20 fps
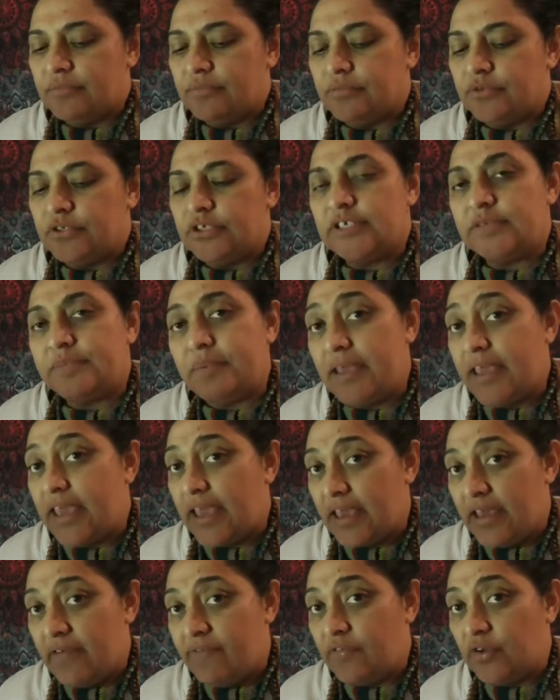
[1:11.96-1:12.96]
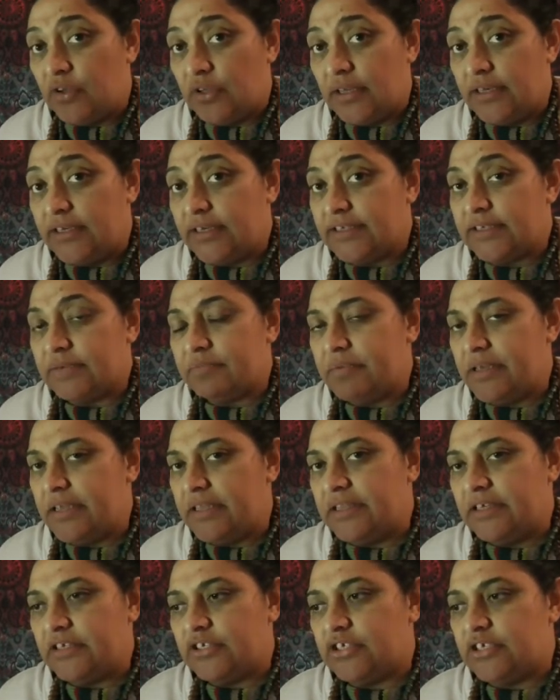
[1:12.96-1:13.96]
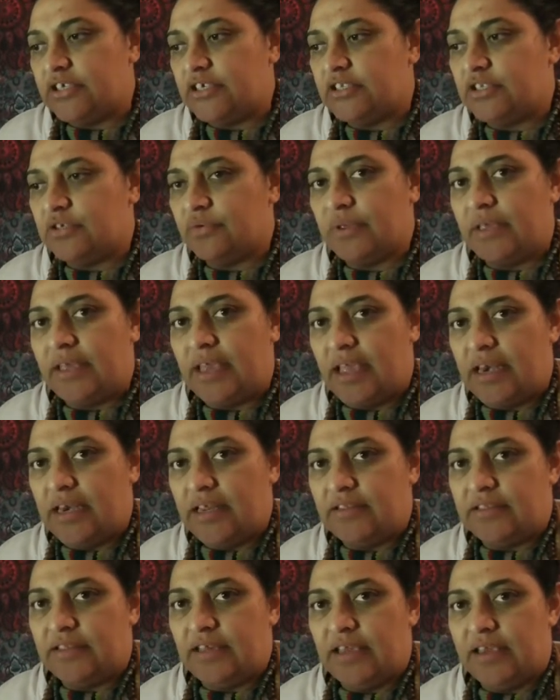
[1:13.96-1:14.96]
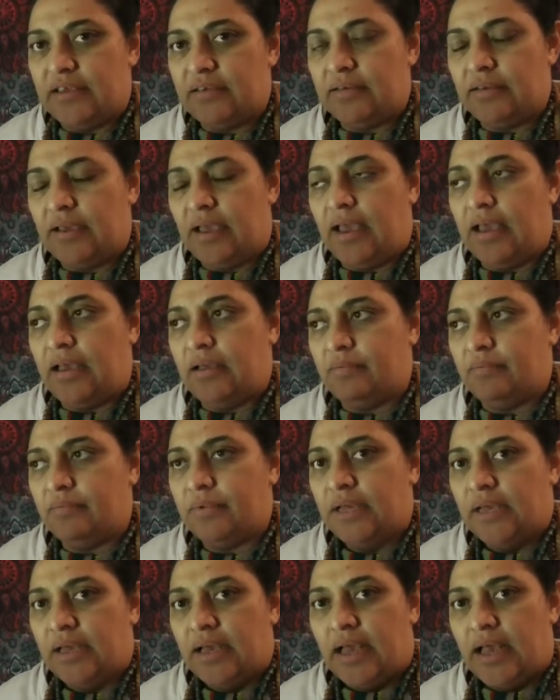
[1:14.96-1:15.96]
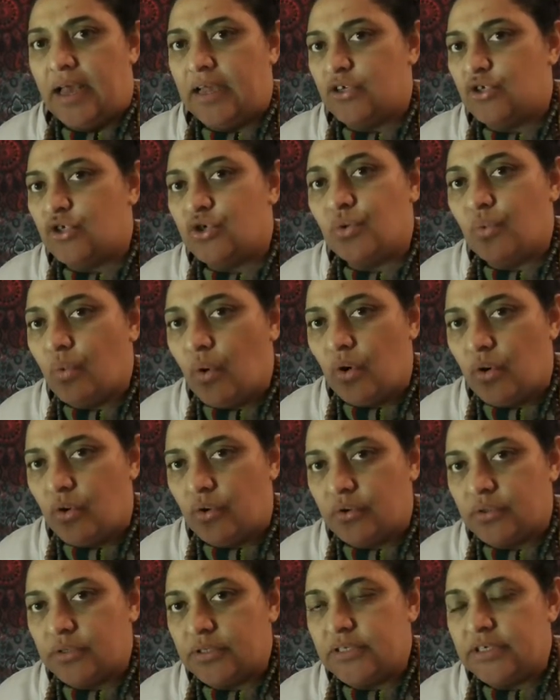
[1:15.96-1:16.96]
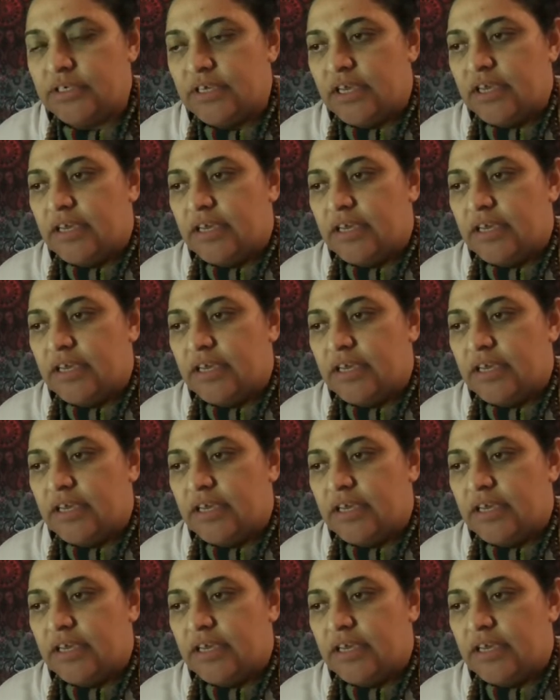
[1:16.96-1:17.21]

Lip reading: Just be careful. It doesn't mean that she's doing anything untoward.